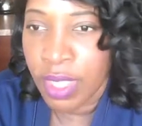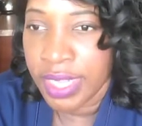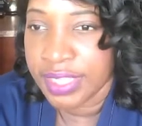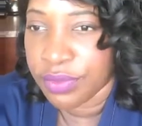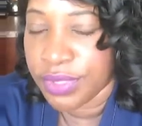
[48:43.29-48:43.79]

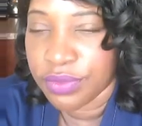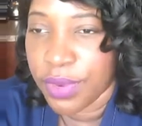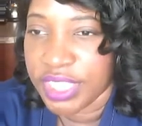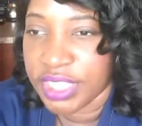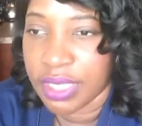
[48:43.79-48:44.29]
That's the reason
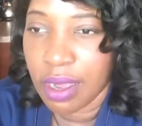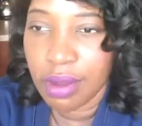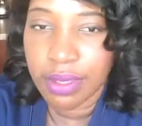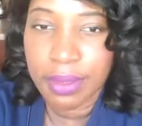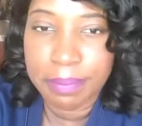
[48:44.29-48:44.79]
why she
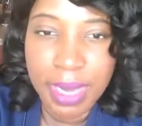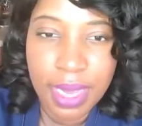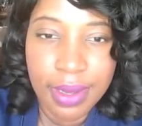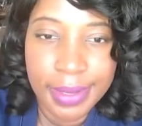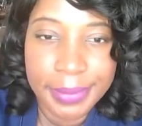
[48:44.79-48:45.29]
called her
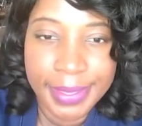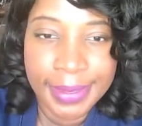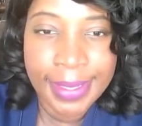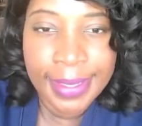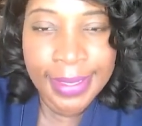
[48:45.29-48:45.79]
mom, and
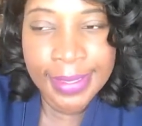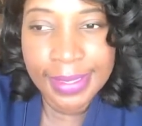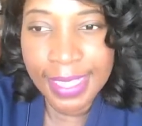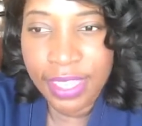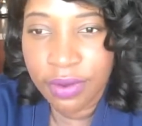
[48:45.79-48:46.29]

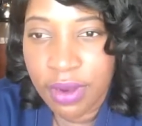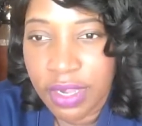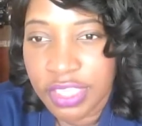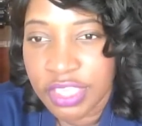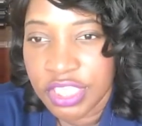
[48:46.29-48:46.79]
later
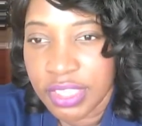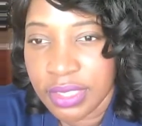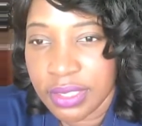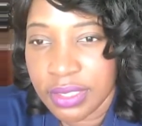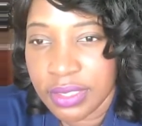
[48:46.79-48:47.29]
on
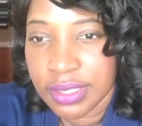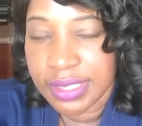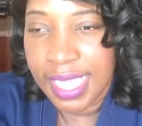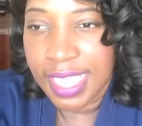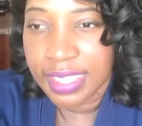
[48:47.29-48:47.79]
she
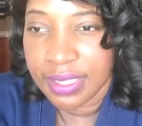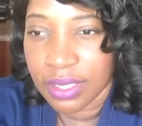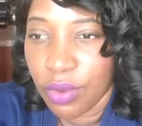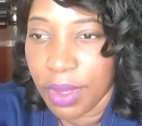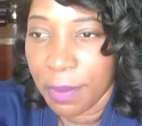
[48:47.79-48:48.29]
decides to
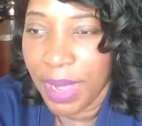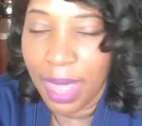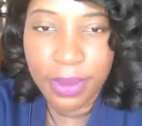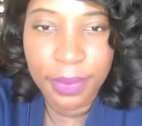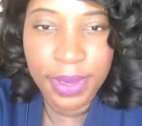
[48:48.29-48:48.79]
go and
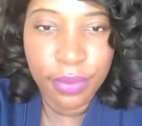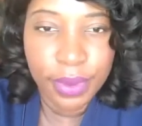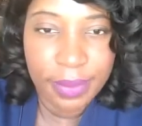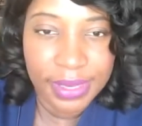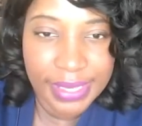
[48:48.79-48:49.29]
pop up at
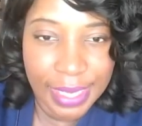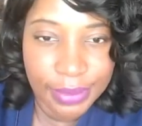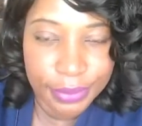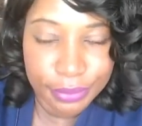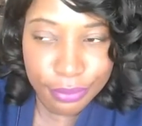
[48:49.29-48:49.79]
Remy's house.